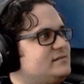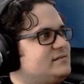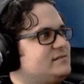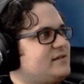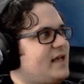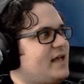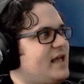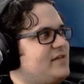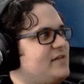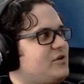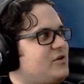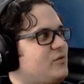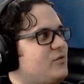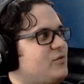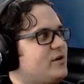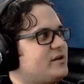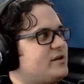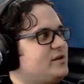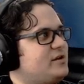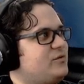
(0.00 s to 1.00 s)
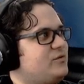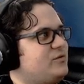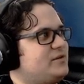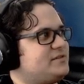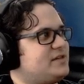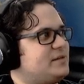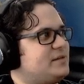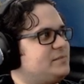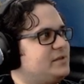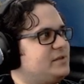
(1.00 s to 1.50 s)
and they're working
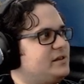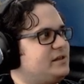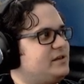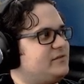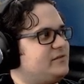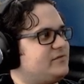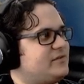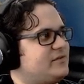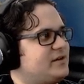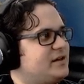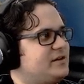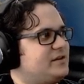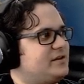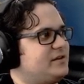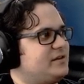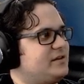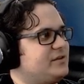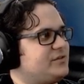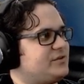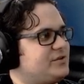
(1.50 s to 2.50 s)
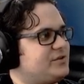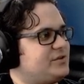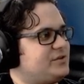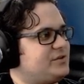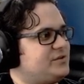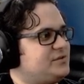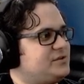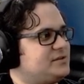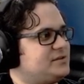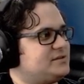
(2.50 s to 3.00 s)
with, I believe, another
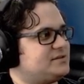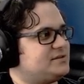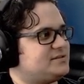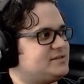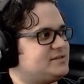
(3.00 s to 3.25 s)
union to